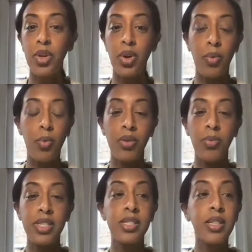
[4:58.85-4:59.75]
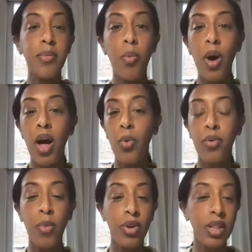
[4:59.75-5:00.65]
You know, when we sleep well,
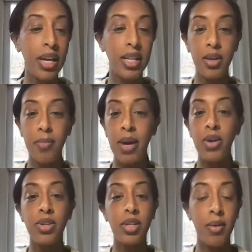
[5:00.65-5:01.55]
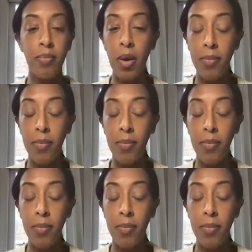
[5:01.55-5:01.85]
we're more likely to mount an